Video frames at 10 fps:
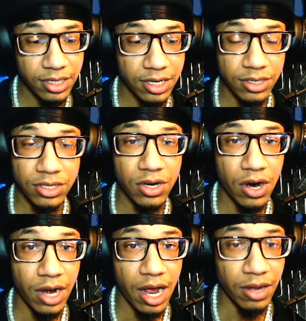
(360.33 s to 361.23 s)
gonna
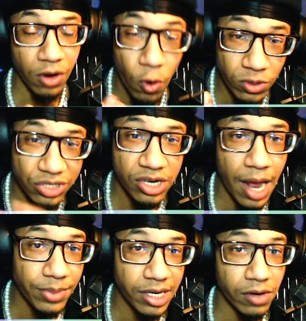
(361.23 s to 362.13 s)
start a whole
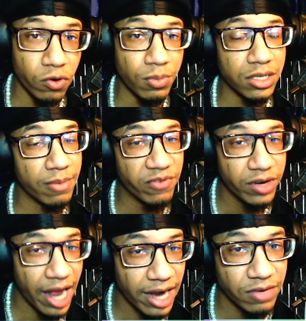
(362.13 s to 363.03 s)
Snapchat group because I'm
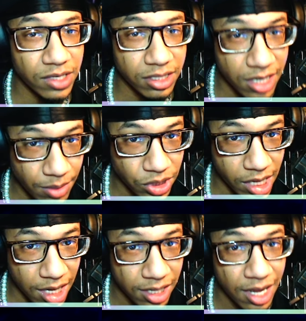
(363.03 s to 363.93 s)
very active on
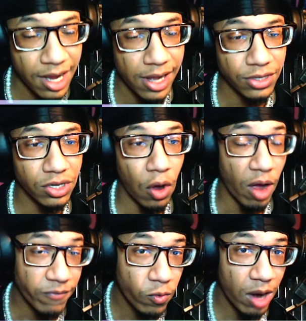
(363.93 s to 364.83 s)
Snapchat. So
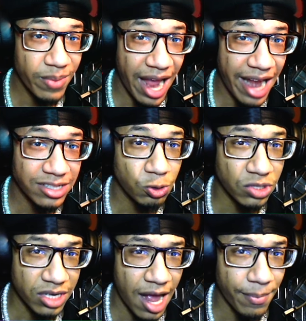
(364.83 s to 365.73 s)
if you wanna be added to a
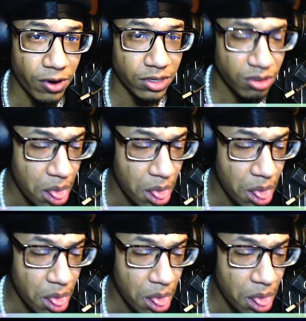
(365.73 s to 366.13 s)
Snap, if